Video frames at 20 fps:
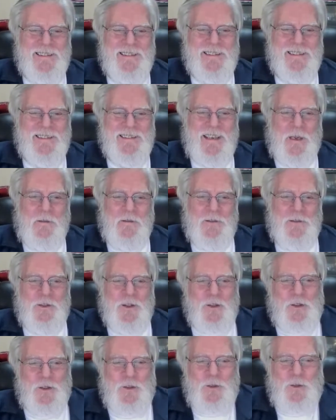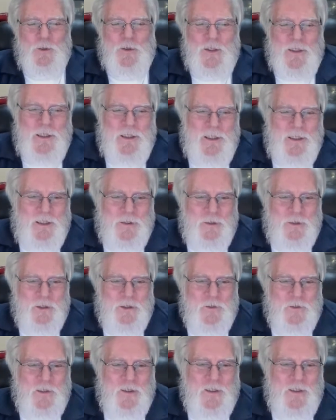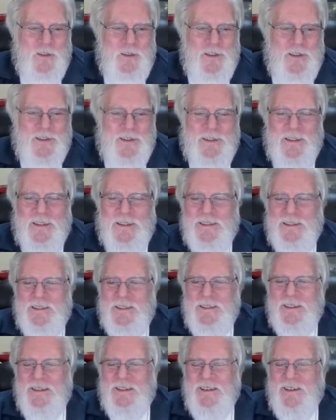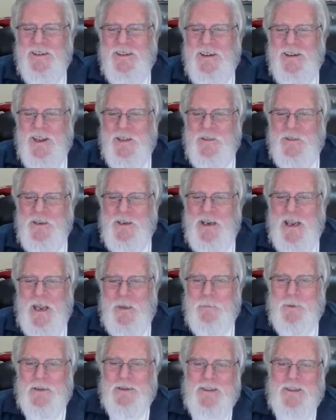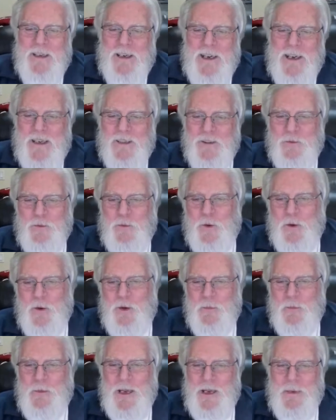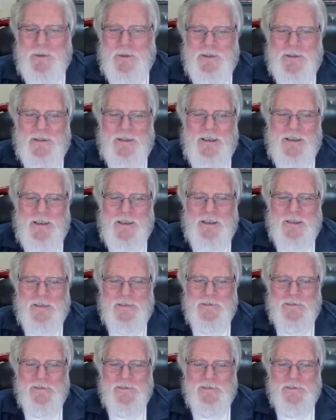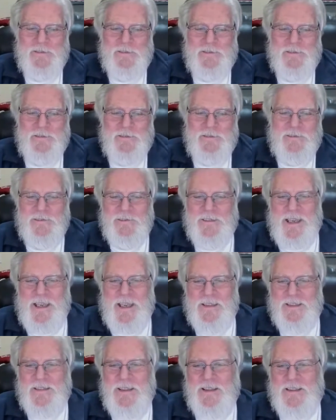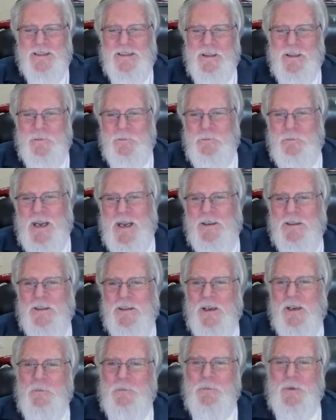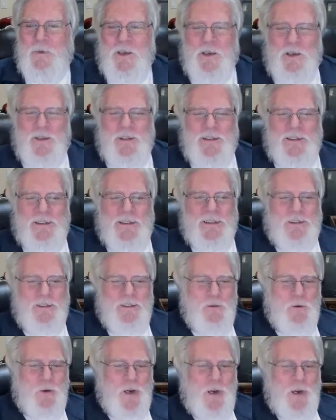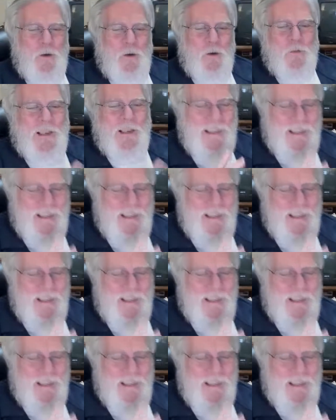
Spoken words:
Absolutely. Christopher Livingston. Nothing happens in God's world by mistake. God's not sitting back up there, wherever he